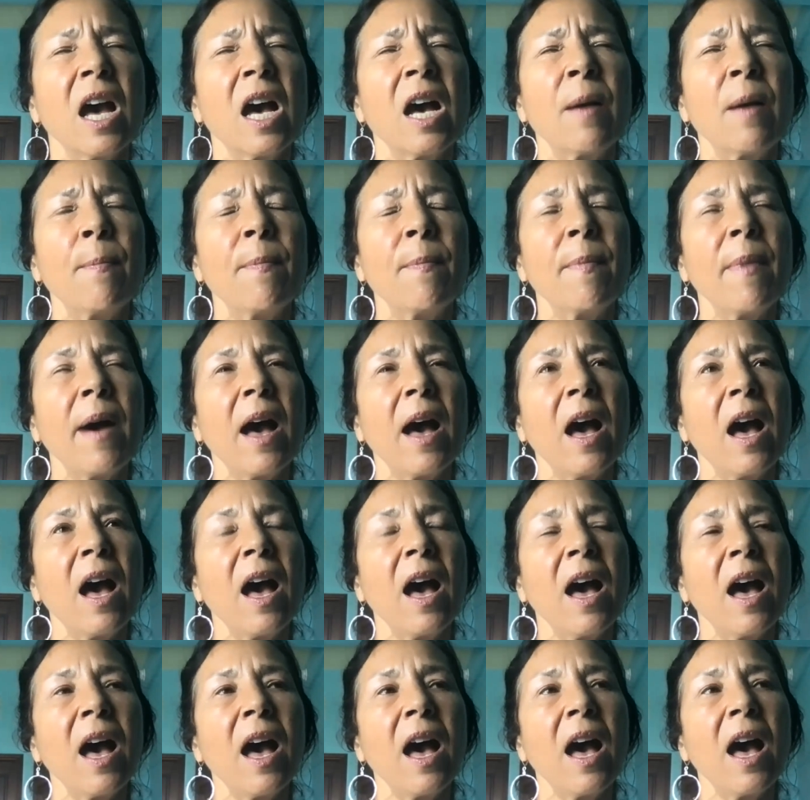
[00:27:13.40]
um,
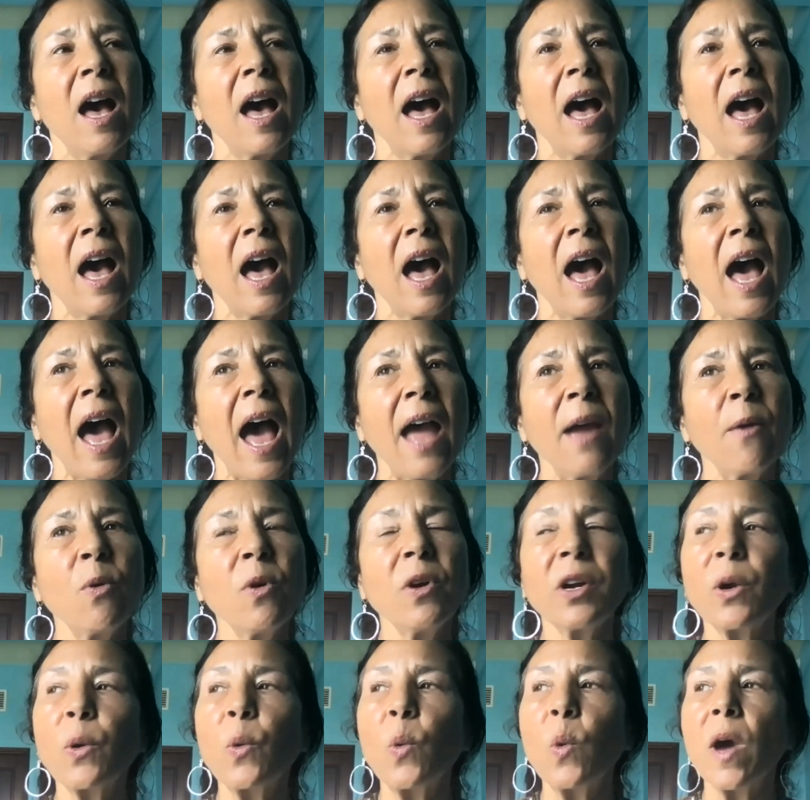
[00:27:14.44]
I
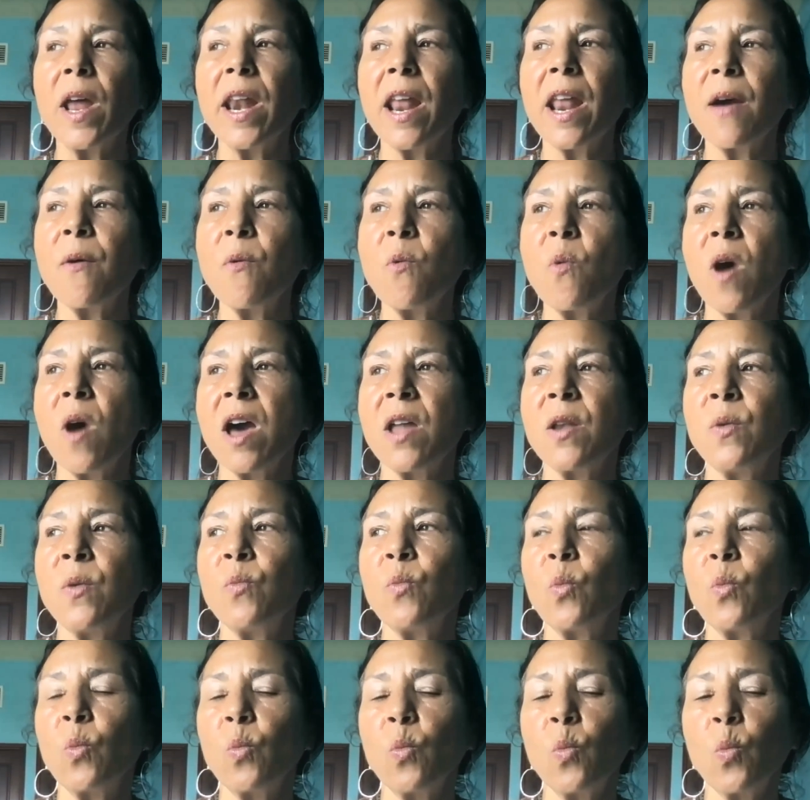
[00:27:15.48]
work one on
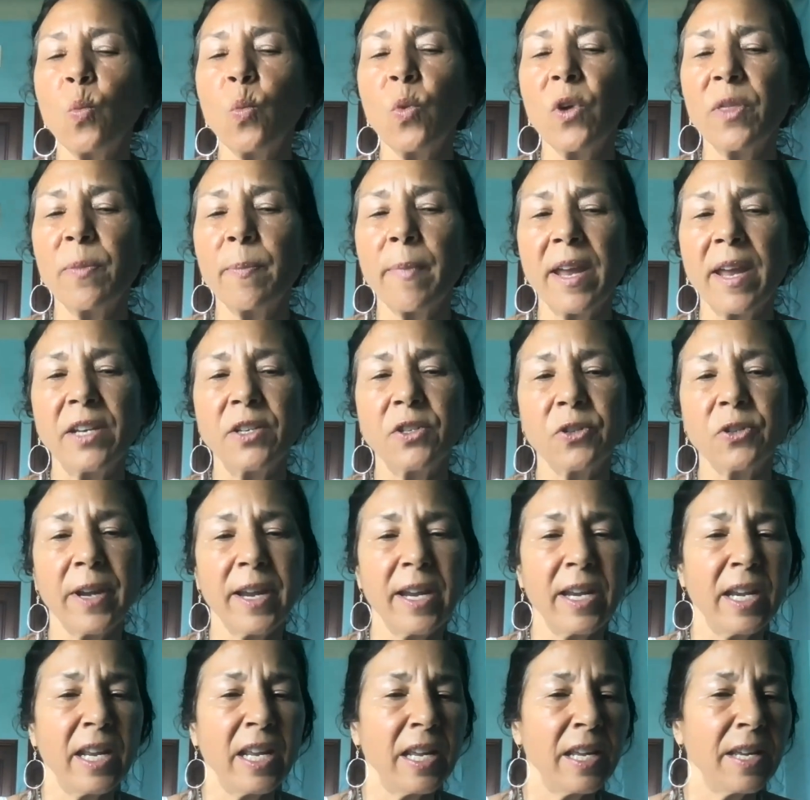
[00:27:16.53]
one with my
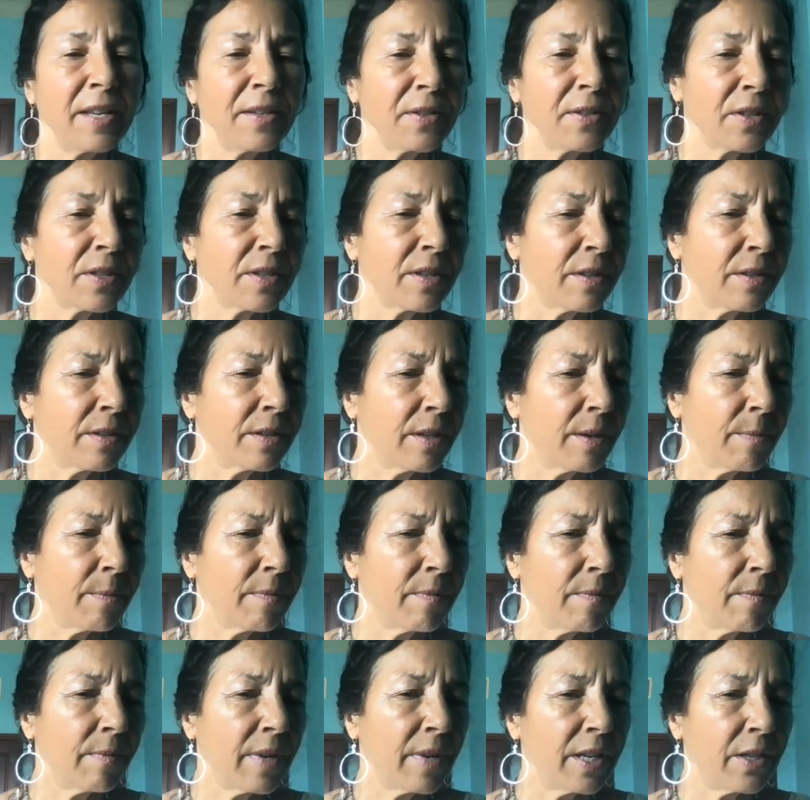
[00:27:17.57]
trainees
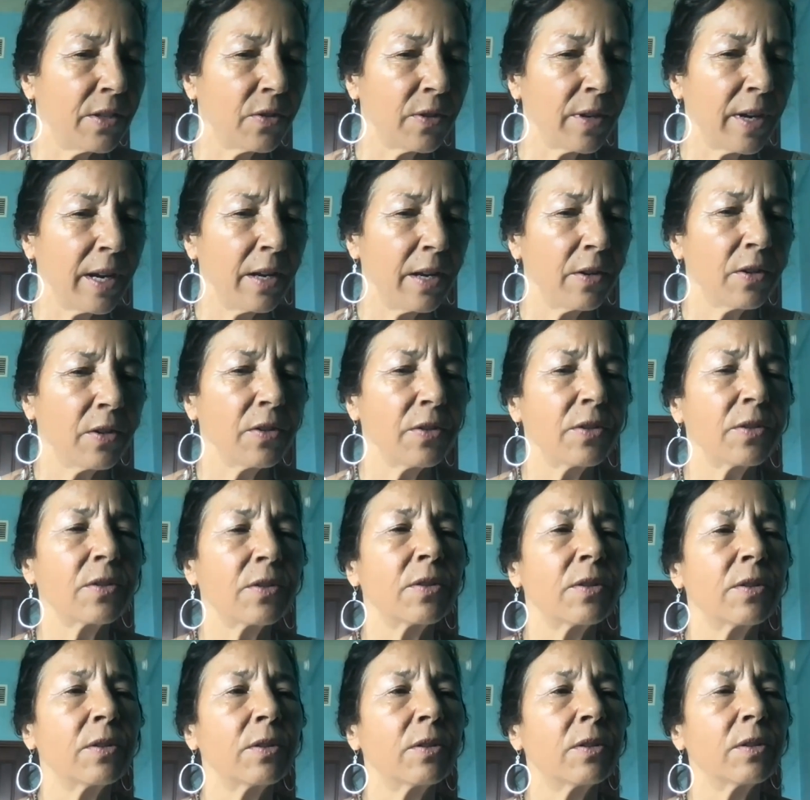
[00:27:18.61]
and my
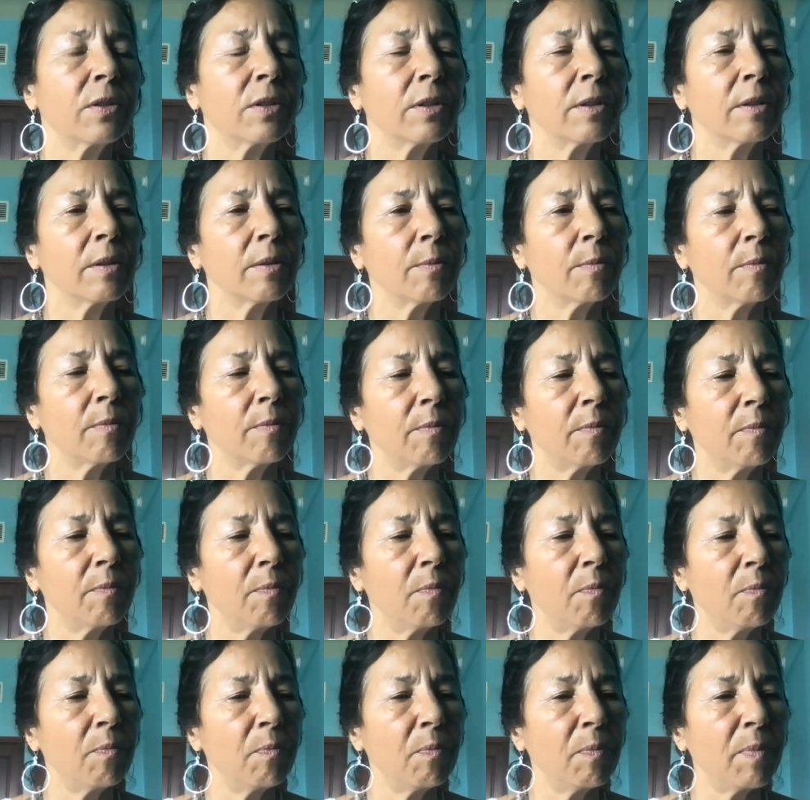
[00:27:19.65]
trainers
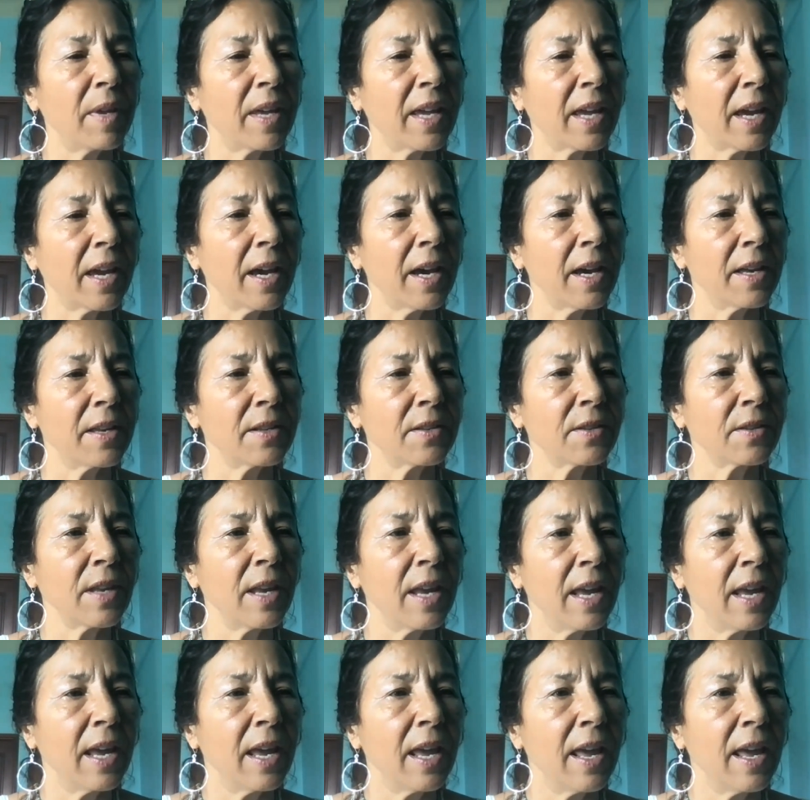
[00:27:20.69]

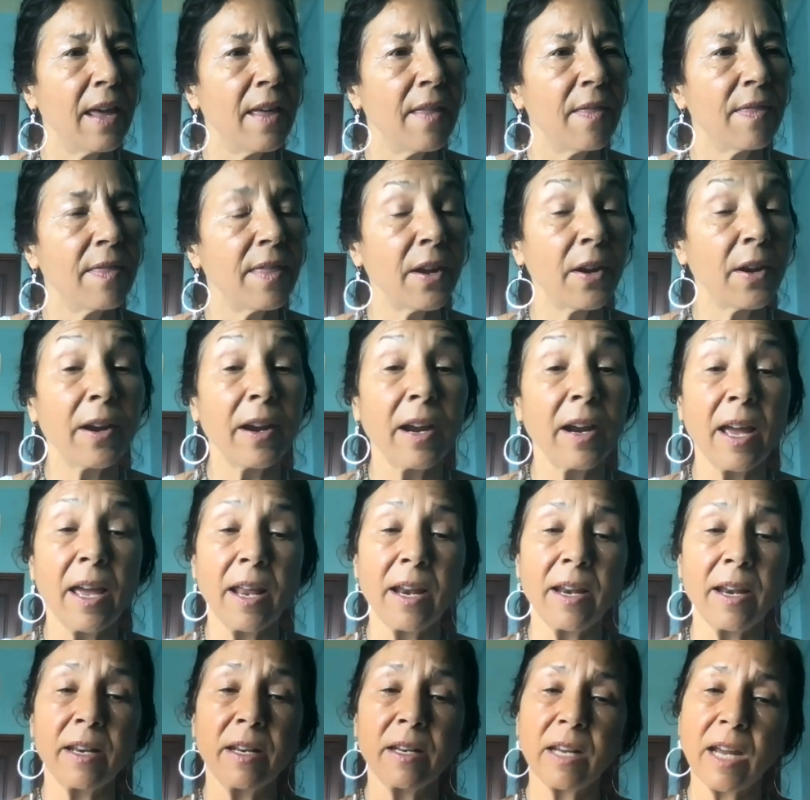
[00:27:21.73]
because they're
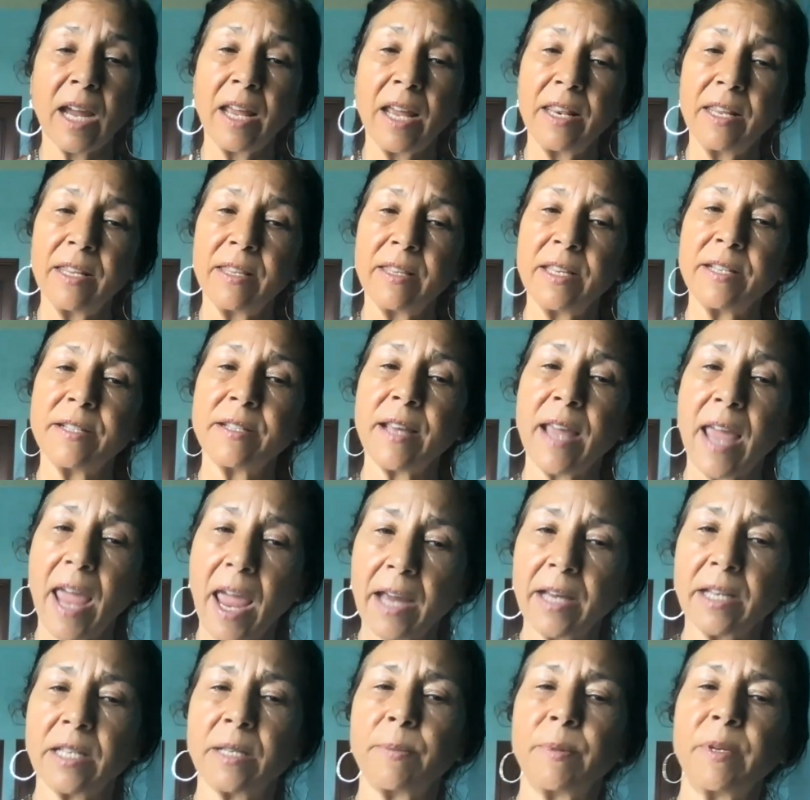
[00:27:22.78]
at kind of these
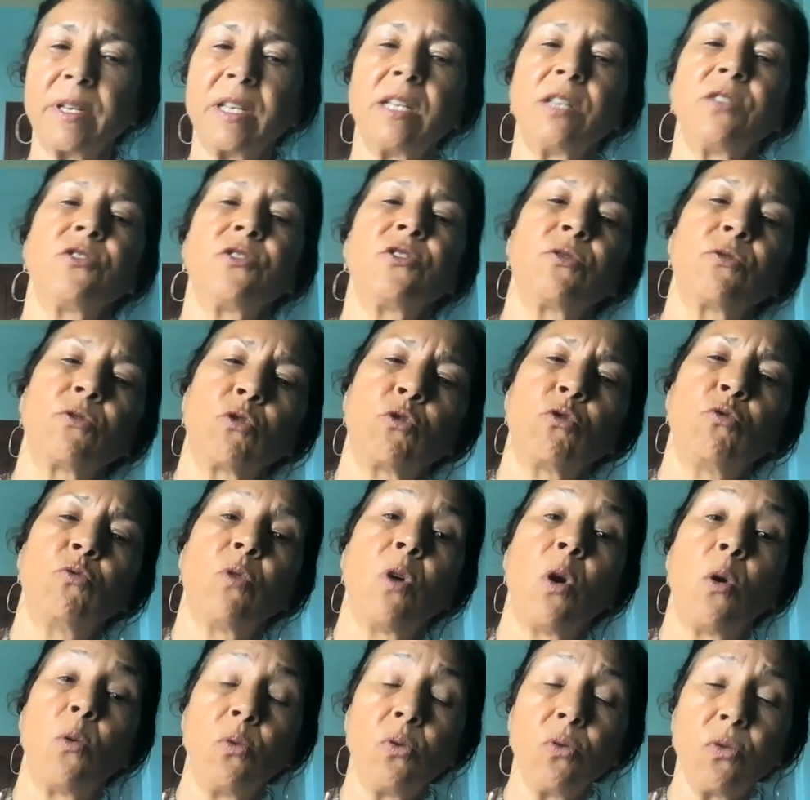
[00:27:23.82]
exponential
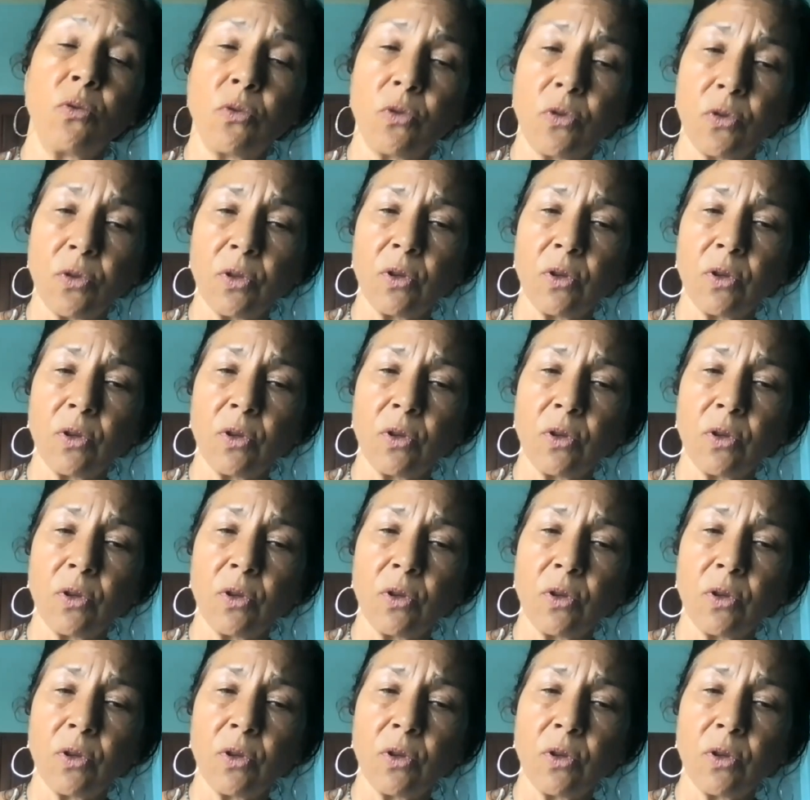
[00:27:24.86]
growth